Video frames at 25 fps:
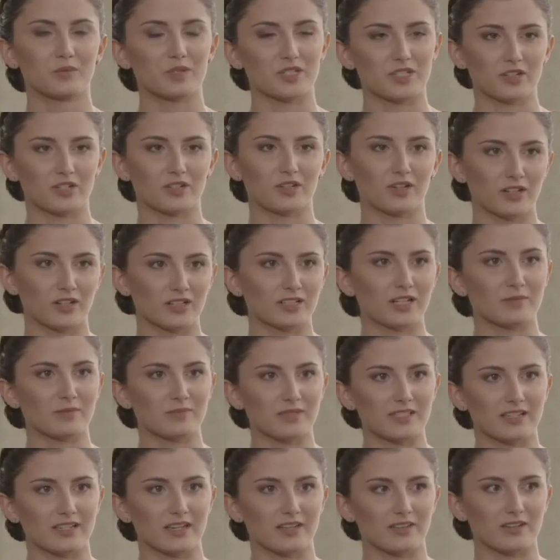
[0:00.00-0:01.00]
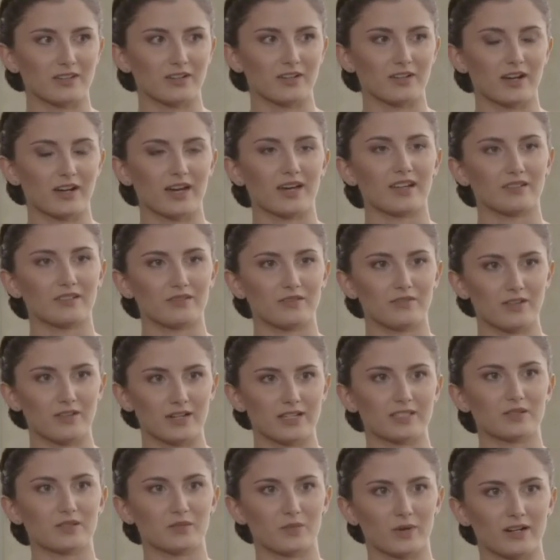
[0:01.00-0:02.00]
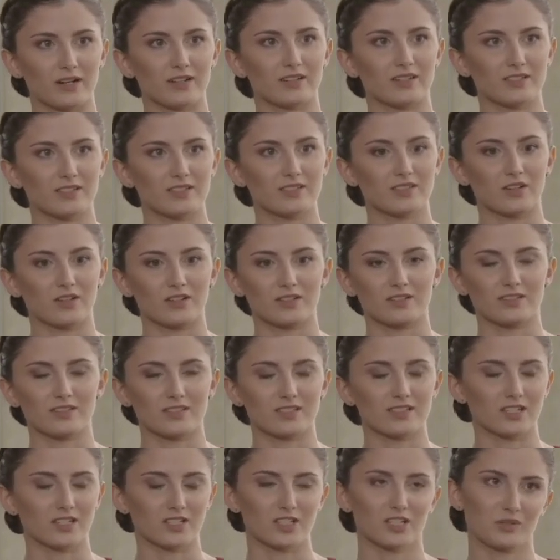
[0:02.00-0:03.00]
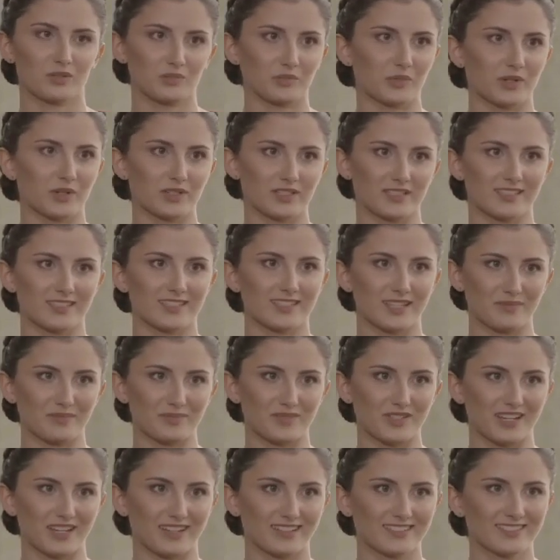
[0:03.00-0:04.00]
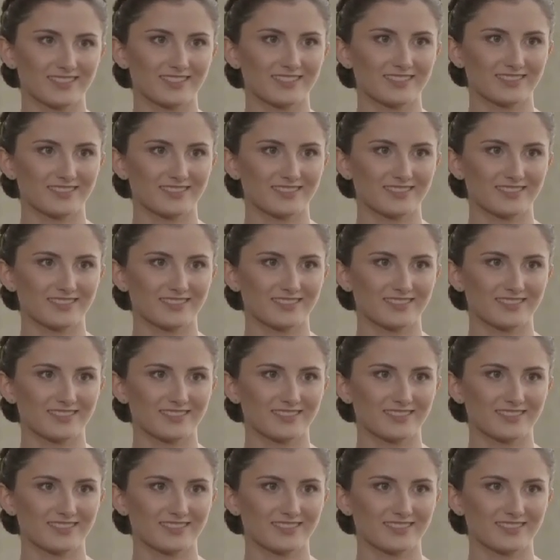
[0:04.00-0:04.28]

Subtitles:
we should all come together and raise awareness on such an important subject.